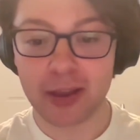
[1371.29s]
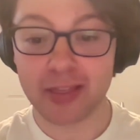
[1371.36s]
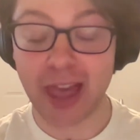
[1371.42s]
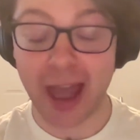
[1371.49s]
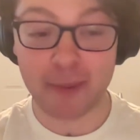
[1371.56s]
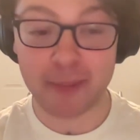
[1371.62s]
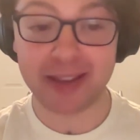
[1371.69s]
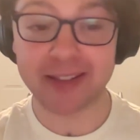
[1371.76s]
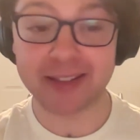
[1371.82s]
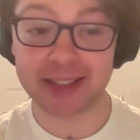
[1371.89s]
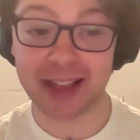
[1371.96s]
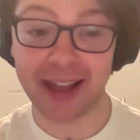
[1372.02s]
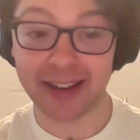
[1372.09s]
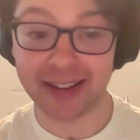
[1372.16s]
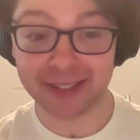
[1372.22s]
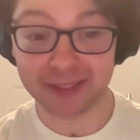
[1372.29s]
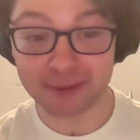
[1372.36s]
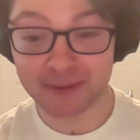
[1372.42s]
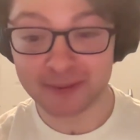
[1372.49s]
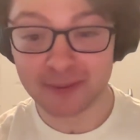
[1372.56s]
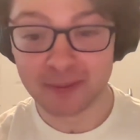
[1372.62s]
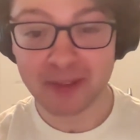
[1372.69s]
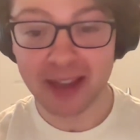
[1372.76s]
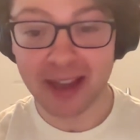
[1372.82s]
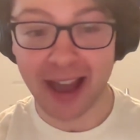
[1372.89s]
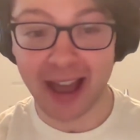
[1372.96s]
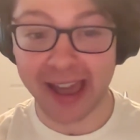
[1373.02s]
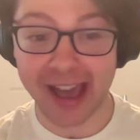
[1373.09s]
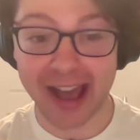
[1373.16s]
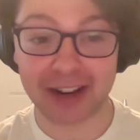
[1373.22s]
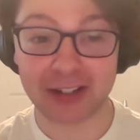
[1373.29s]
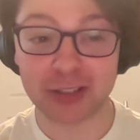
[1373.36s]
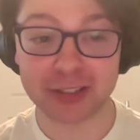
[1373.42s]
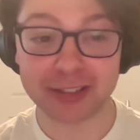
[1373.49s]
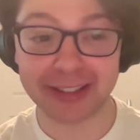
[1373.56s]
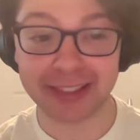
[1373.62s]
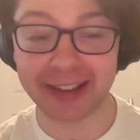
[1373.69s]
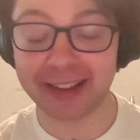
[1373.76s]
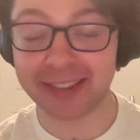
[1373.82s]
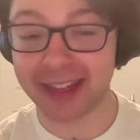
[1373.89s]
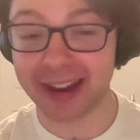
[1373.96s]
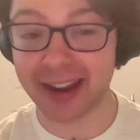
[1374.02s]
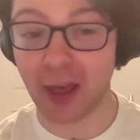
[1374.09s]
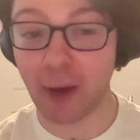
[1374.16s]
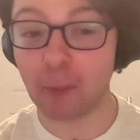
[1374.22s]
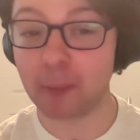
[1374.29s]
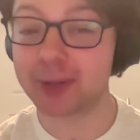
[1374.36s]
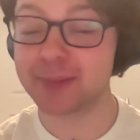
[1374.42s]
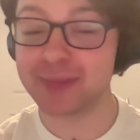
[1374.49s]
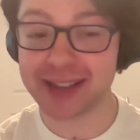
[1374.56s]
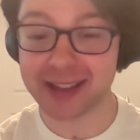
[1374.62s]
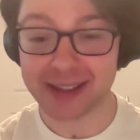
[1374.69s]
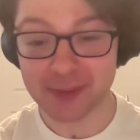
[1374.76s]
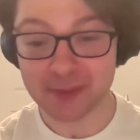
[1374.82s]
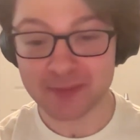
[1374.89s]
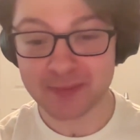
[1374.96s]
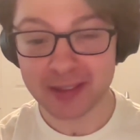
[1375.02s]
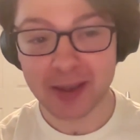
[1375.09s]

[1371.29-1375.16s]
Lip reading: That being said, I actually think that helps me